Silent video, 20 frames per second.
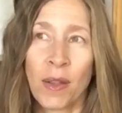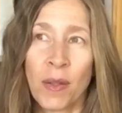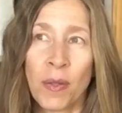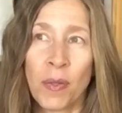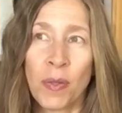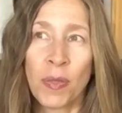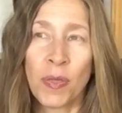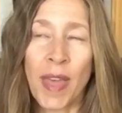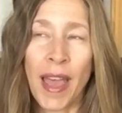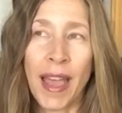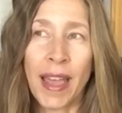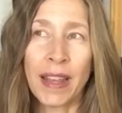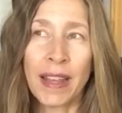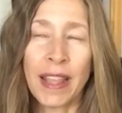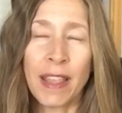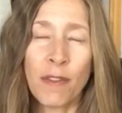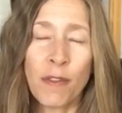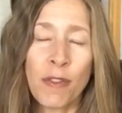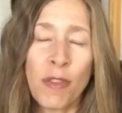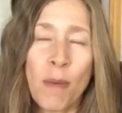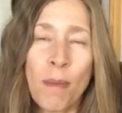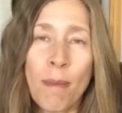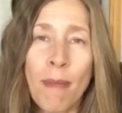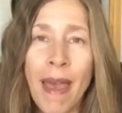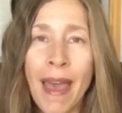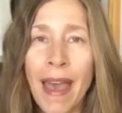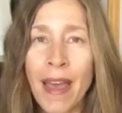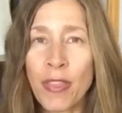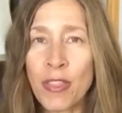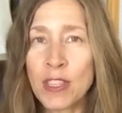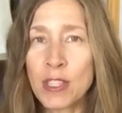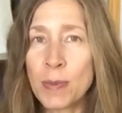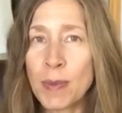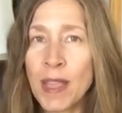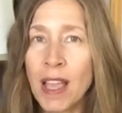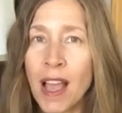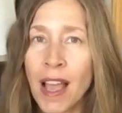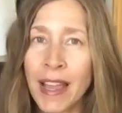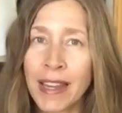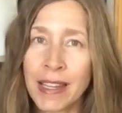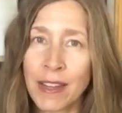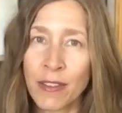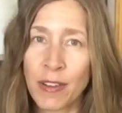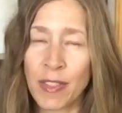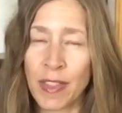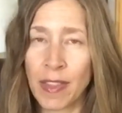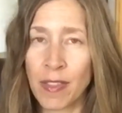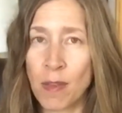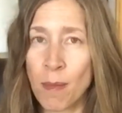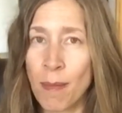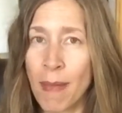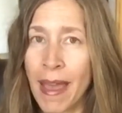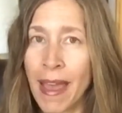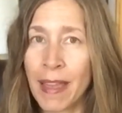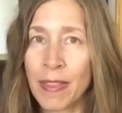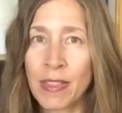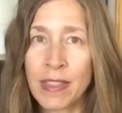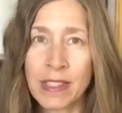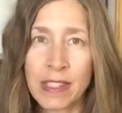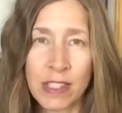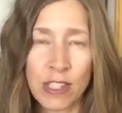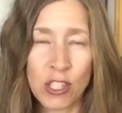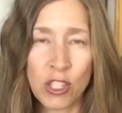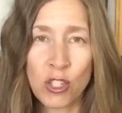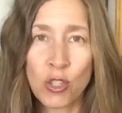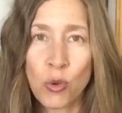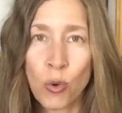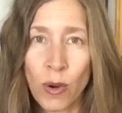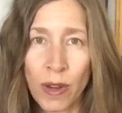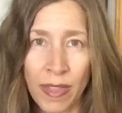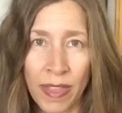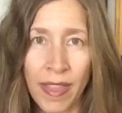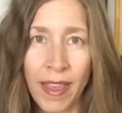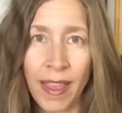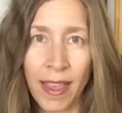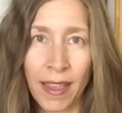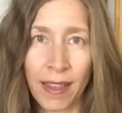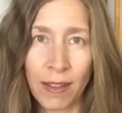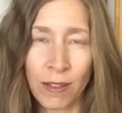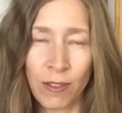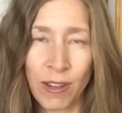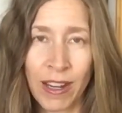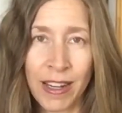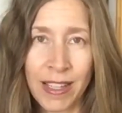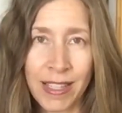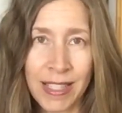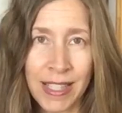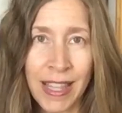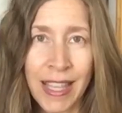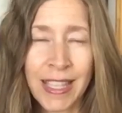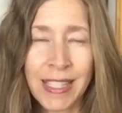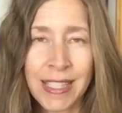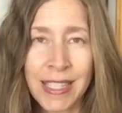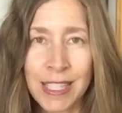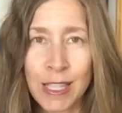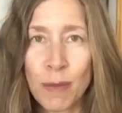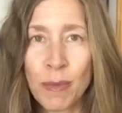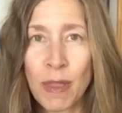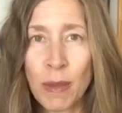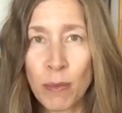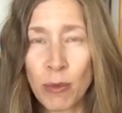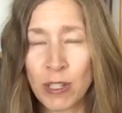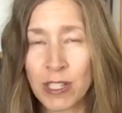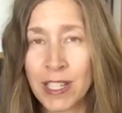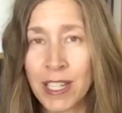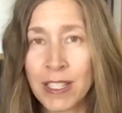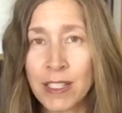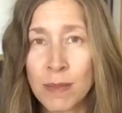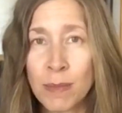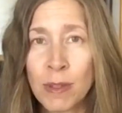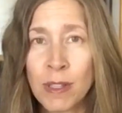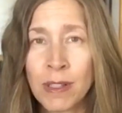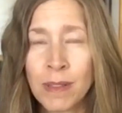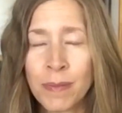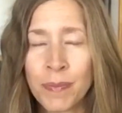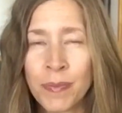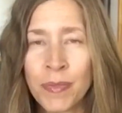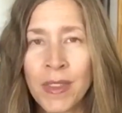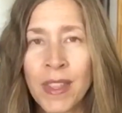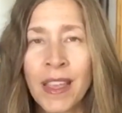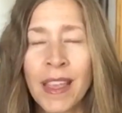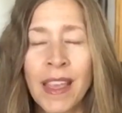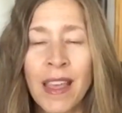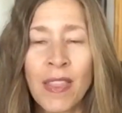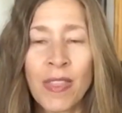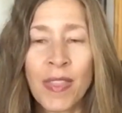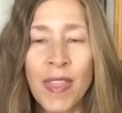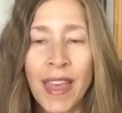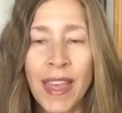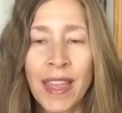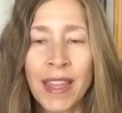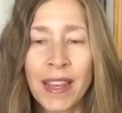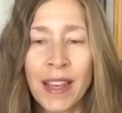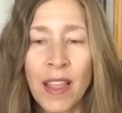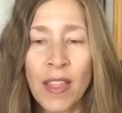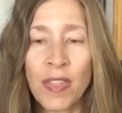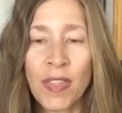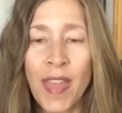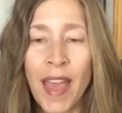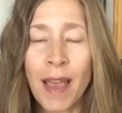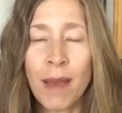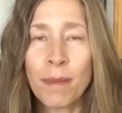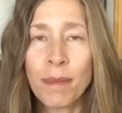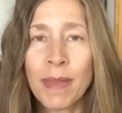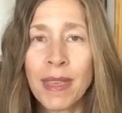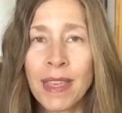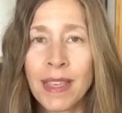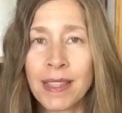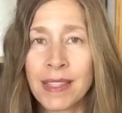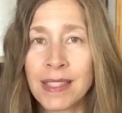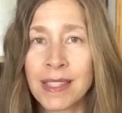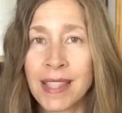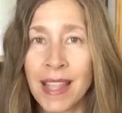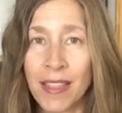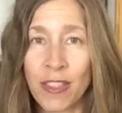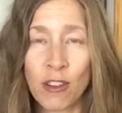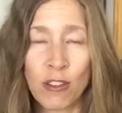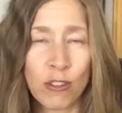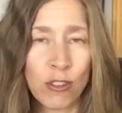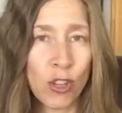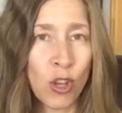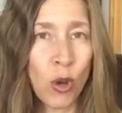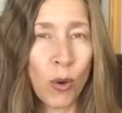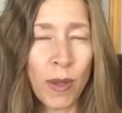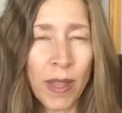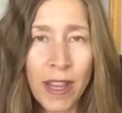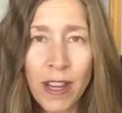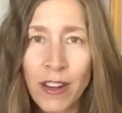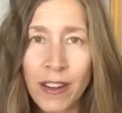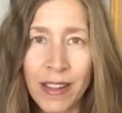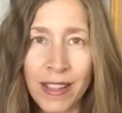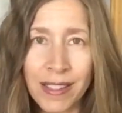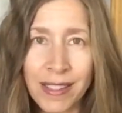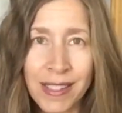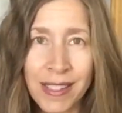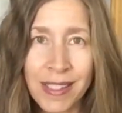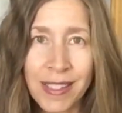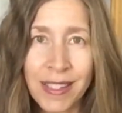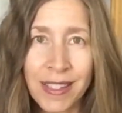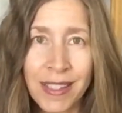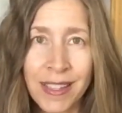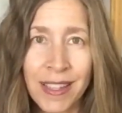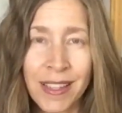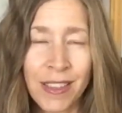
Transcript: that if the math is behind everything, and the math is the sure thing, right? It's linked to something predictable, then that means that there's coherence. The